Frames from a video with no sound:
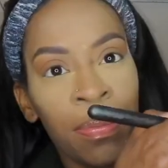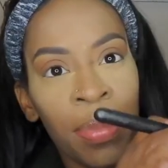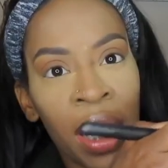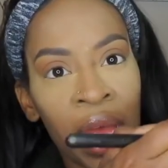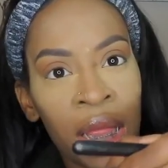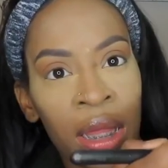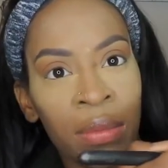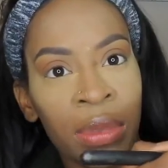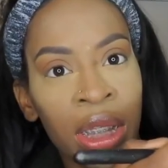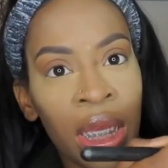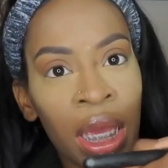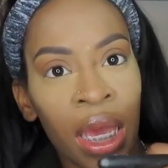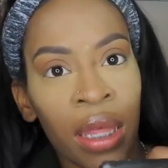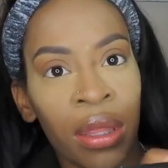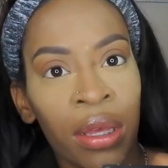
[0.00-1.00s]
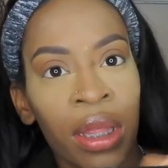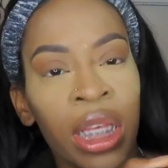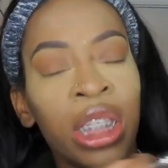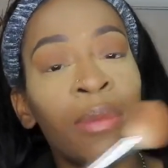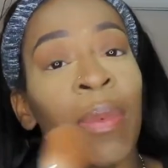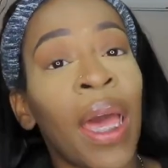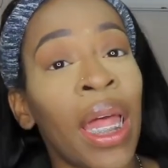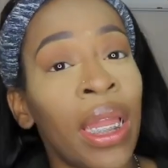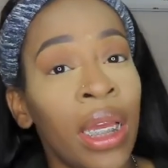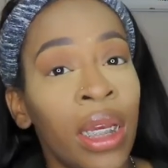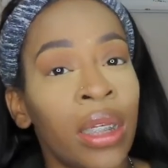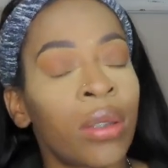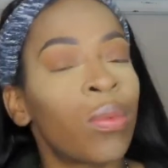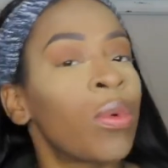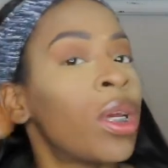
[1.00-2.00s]
pat them together. This palette
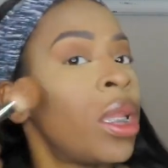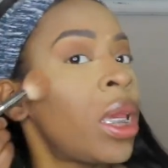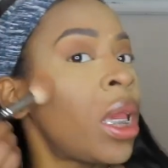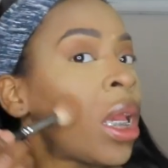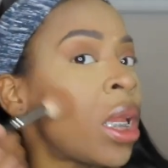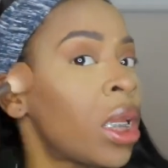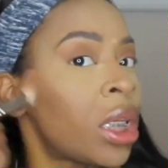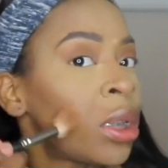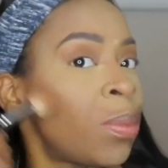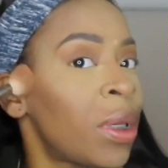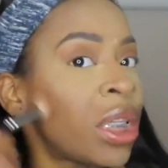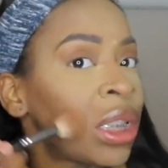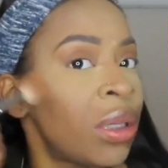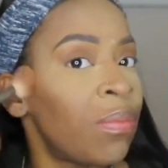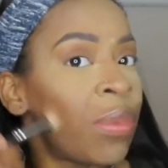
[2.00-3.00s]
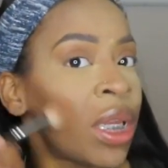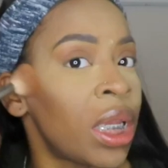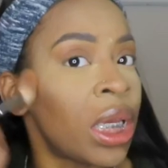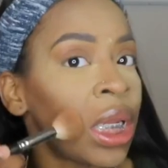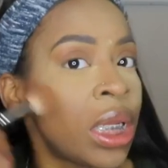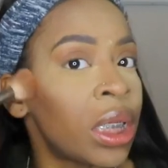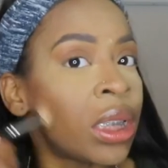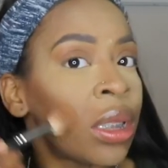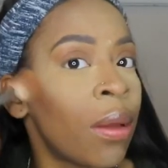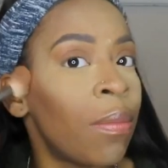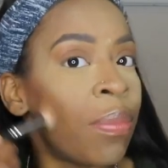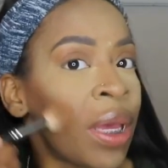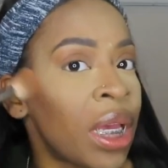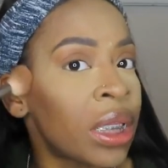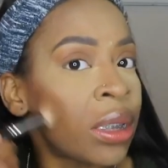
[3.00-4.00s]
is really inexpensive, but it is the
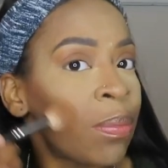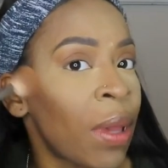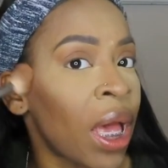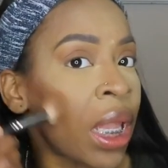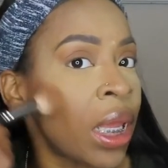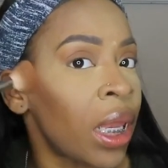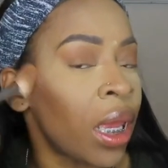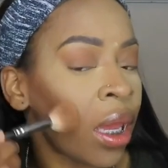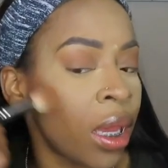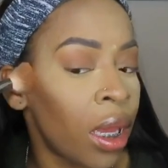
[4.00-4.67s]
best palette